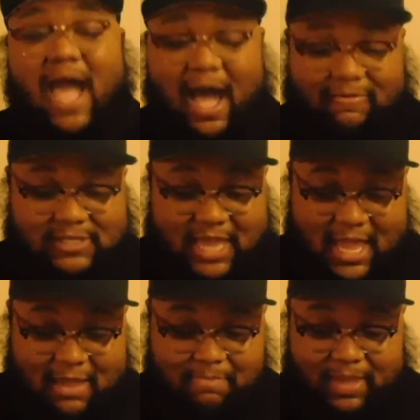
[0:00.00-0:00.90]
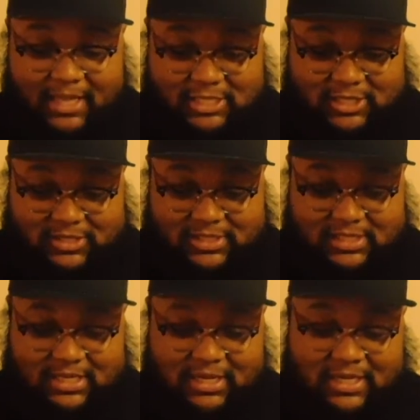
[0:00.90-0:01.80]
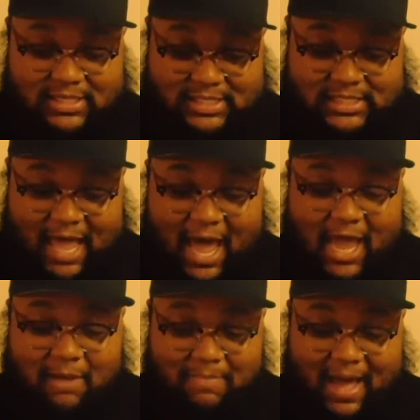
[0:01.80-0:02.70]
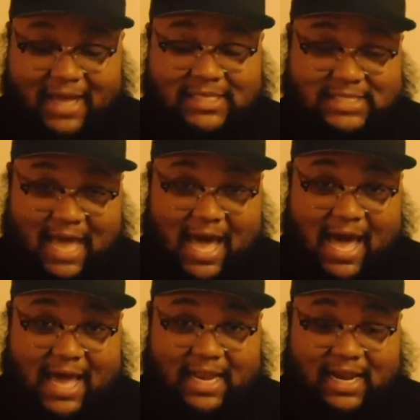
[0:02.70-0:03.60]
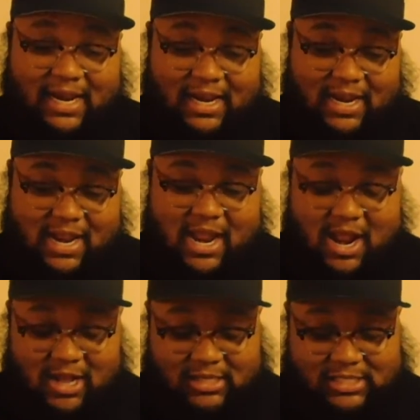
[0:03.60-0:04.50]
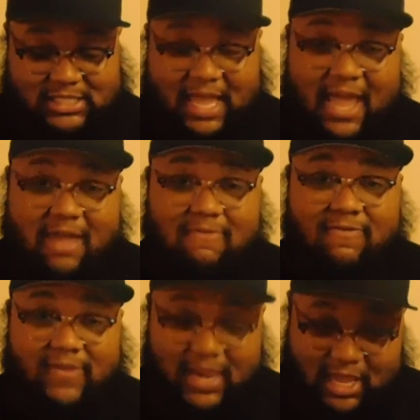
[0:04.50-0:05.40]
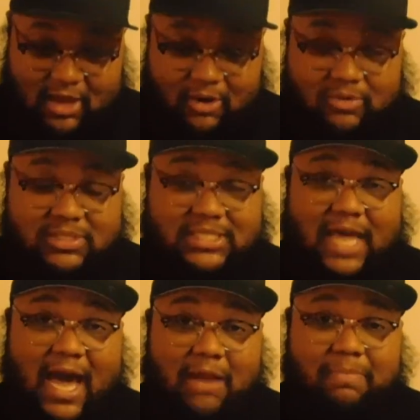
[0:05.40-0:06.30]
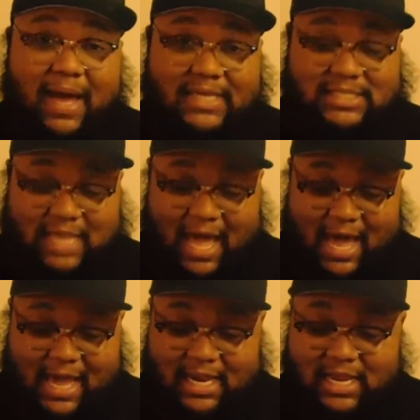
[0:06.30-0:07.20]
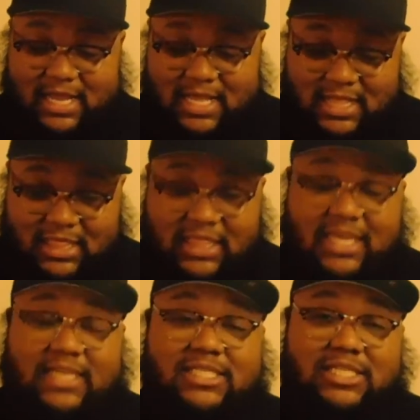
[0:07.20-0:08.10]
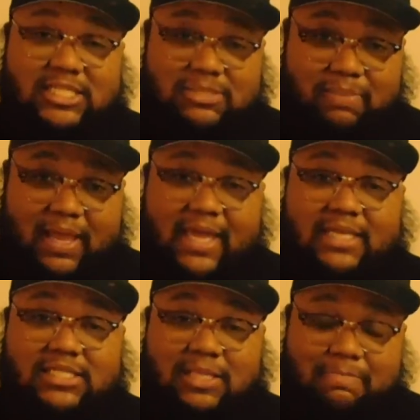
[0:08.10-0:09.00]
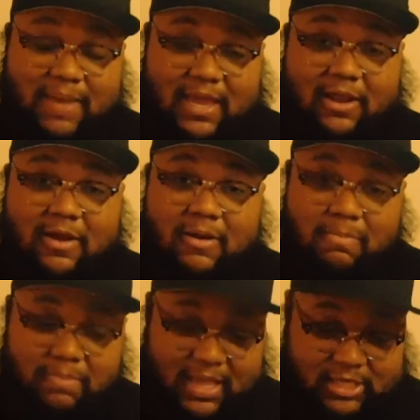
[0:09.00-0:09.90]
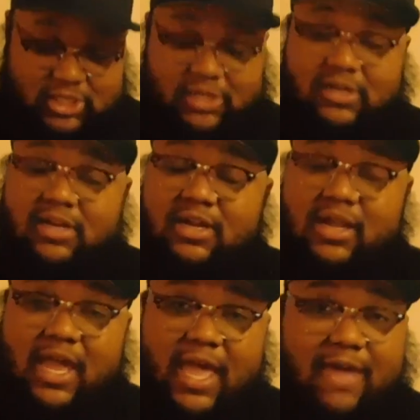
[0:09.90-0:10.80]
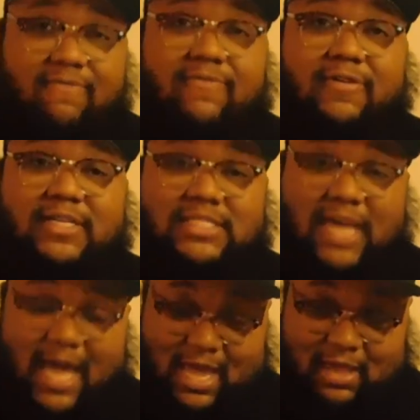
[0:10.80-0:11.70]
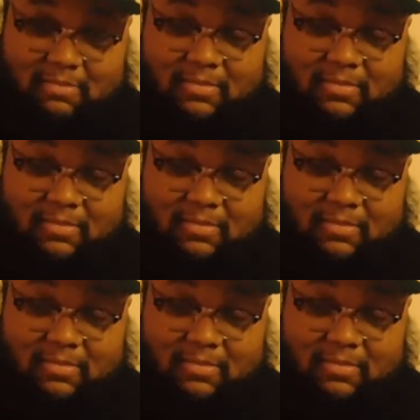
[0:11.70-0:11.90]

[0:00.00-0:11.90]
I've taken pictures side by side, same video side by side. This displays the better picture every time,